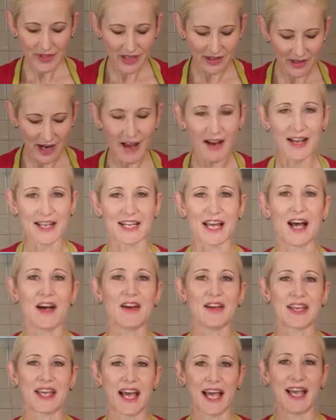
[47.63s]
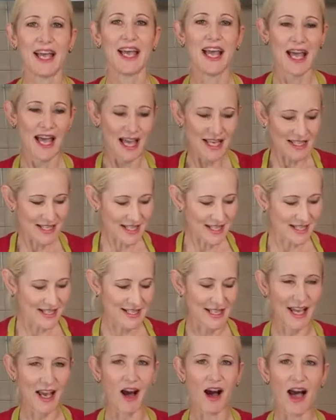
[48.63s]
Okay, as you can
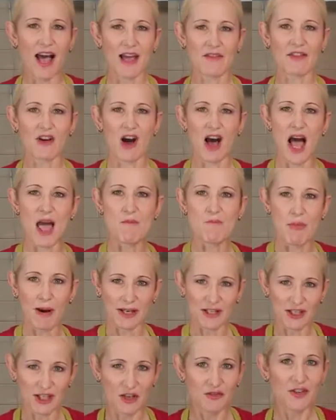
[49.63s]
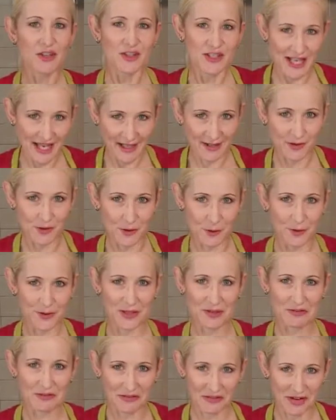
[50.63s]
see, I have got a bunch of utensils
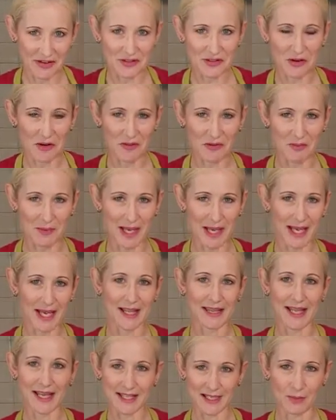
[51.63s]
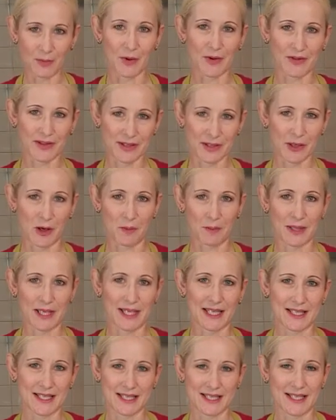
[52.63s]
in front of me, and that's what the topic
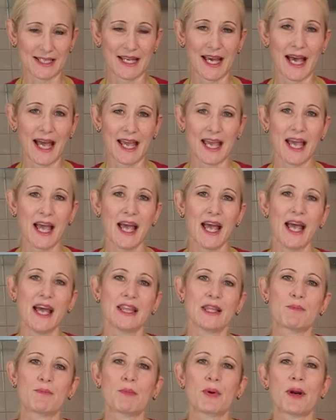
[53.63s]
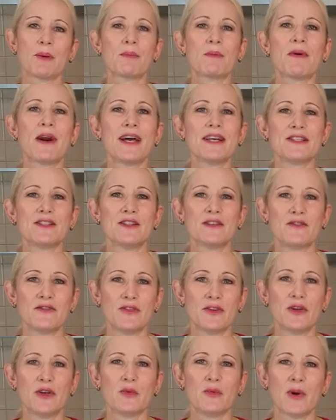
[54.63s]
is today. The preparation of
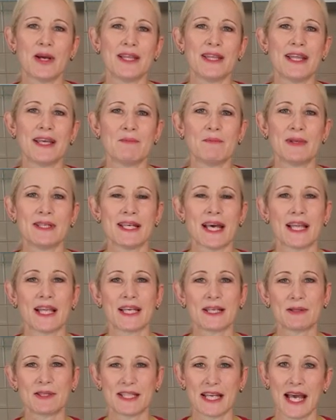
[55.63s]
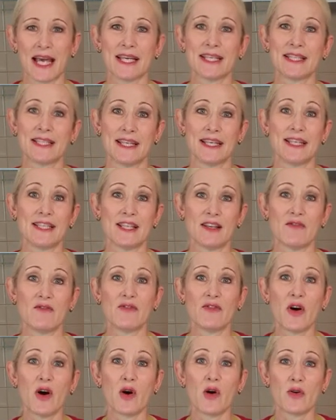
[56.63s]
food when the metallic taste is
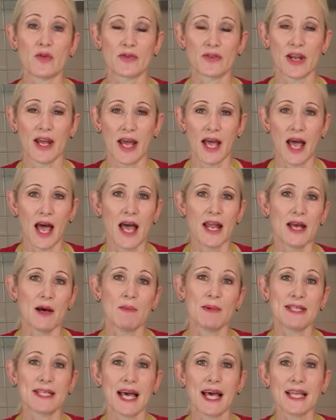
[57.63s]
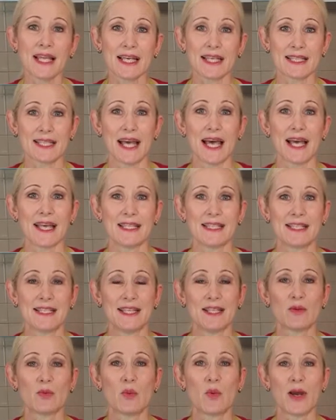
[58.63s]
involved. Now, metallic taste
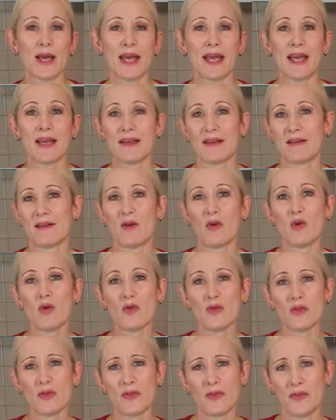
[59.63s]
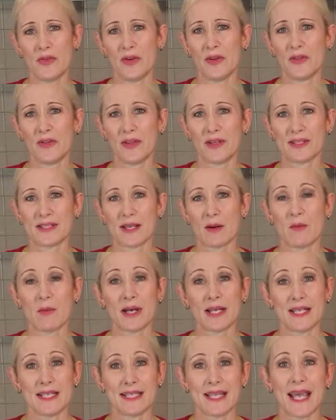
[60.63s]
is where all the food that someone
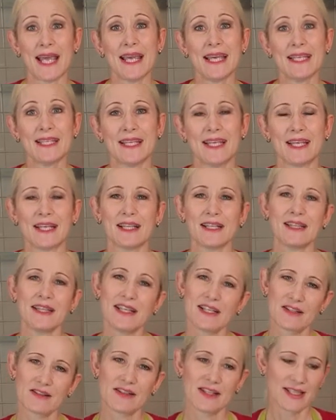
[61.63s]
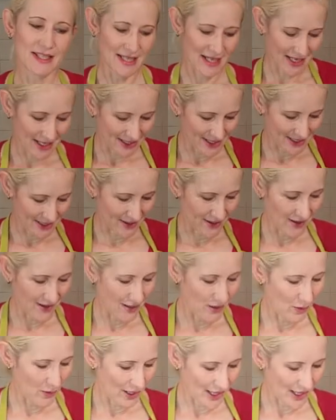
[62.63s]
is eating literally tastes like you're